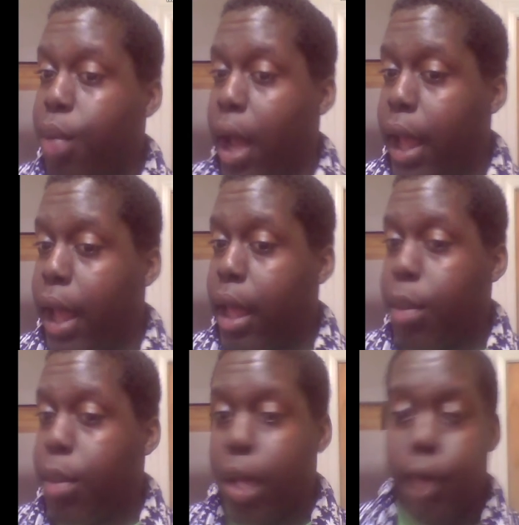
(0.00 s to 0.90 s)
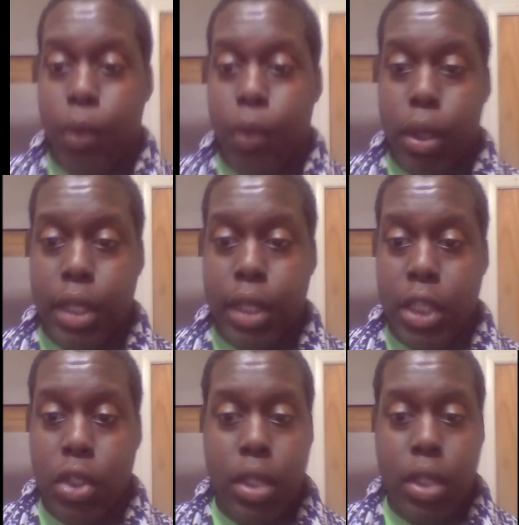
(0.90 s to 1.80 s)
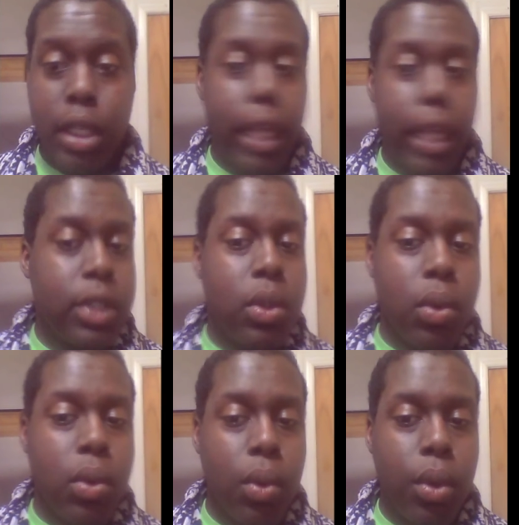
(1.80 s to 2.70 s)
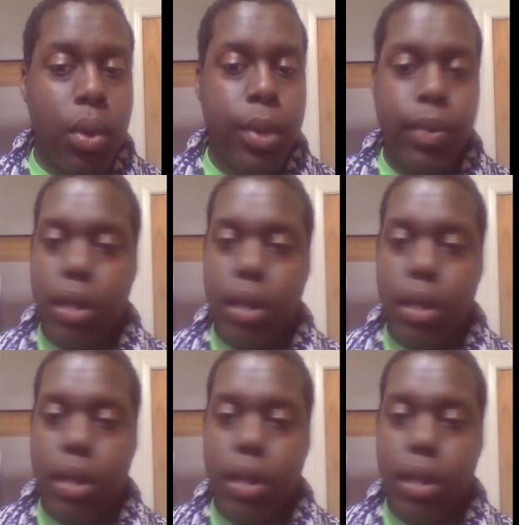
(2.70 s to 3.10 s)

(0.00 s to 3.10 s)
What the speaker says: buy pay for the things that you need like school.